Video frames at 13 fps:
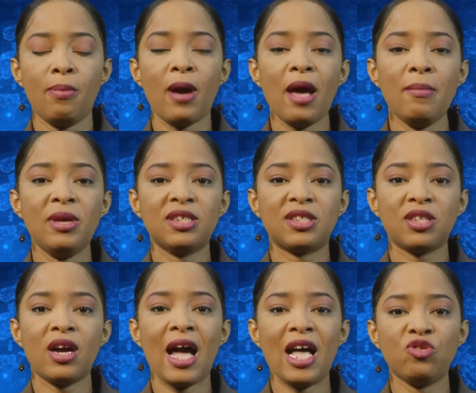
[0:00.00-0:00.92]
Prime Minister
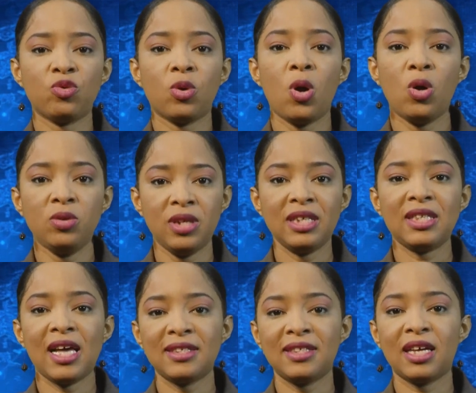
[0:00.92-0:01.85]
Andrew Holness
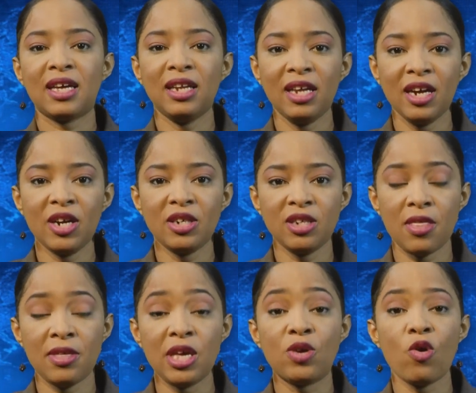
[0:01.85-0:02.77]
has declared
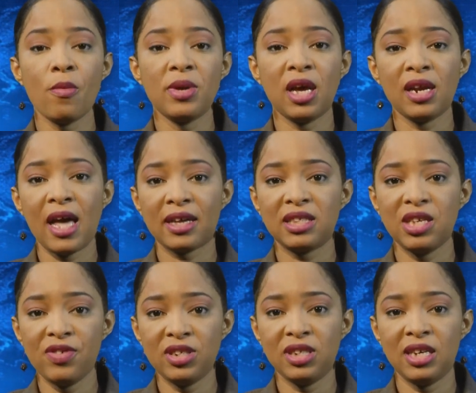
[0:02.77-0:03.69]
the criminal
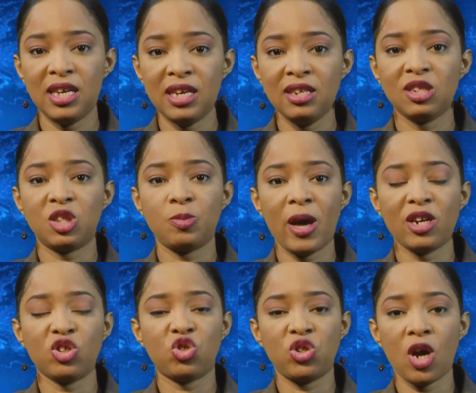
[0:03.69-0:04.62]
activity in
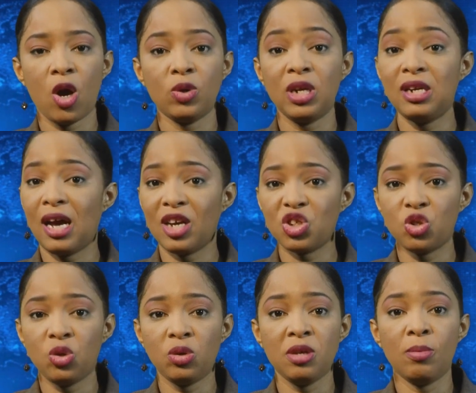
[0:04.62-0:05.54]
Spanish Town a
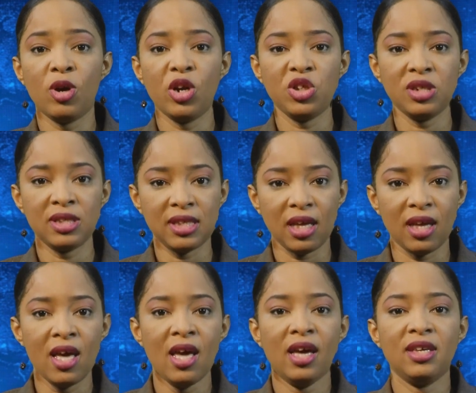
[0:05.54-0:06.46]
national emergency.
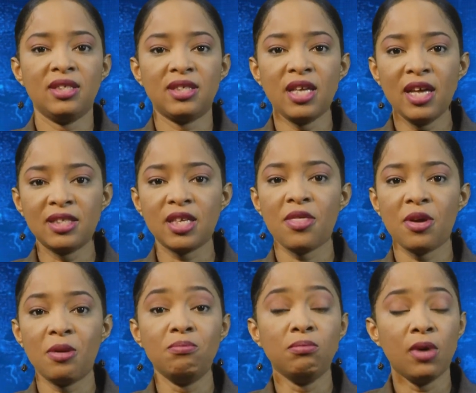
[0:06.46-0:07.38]
He says there
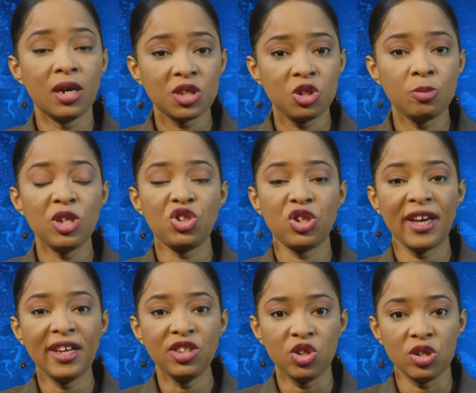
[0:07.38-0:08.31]
must be
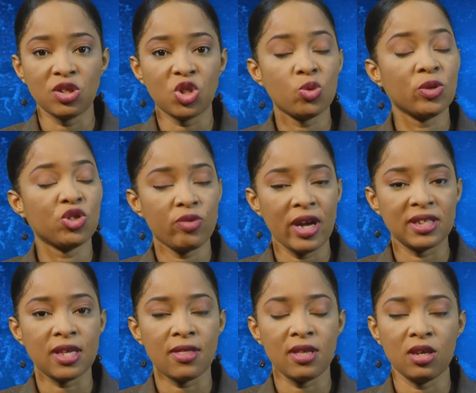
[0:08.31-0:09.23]
changes to address
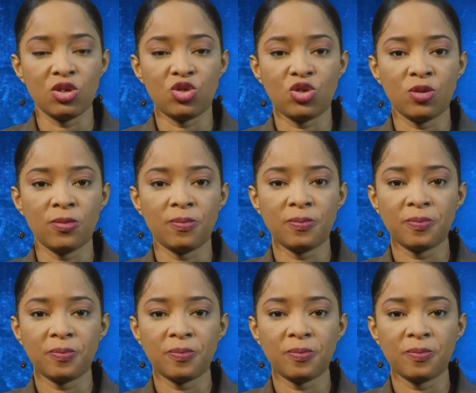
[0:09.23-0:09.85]
the issue.